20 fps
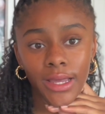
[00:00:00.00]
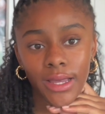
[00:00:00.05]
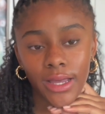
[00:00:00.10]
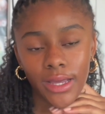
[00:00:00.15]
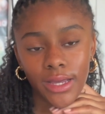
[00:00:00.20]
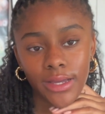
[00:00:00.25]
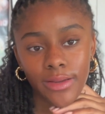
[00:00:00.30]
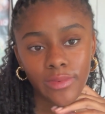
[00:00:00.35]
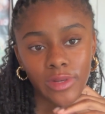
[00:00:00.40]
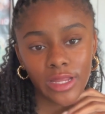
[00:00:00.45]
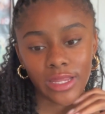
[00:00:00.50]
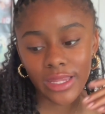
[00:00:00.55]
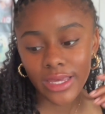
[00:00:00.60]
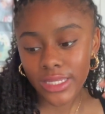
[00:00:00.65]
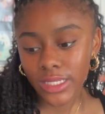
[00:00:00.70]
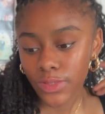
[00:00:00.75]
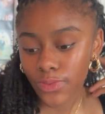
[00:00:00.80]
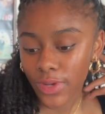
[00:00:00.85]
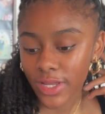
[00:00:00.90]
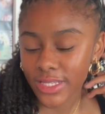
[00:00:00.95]
The
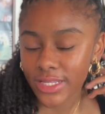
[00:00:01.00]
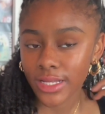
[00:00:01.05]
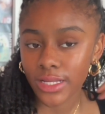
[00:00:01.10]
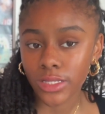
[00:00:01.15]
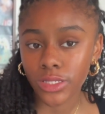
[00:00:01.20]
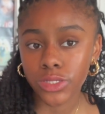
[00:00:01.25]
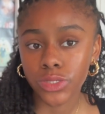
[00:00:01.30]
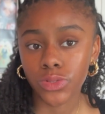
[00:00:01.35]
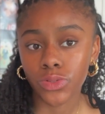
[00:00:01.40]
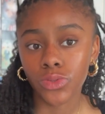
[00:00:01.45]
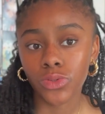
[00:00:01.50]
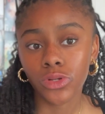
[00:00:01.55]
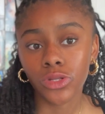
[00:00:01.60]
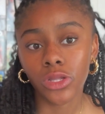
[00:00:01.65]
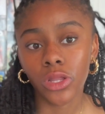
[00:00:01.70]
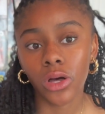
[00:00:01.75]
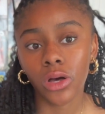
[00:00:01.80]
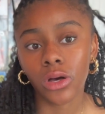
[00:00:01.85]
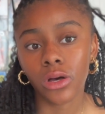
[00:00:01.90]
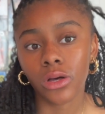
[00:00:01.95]
list wasn't too
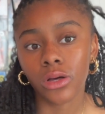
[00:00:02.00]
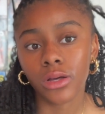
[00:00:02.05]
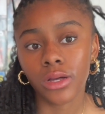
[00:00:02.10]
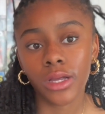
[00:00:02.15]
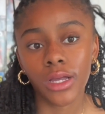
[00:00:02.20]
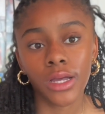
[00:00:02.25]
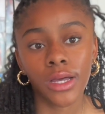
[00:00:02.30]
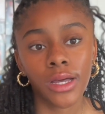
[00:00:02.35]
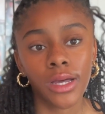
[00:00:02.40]
long,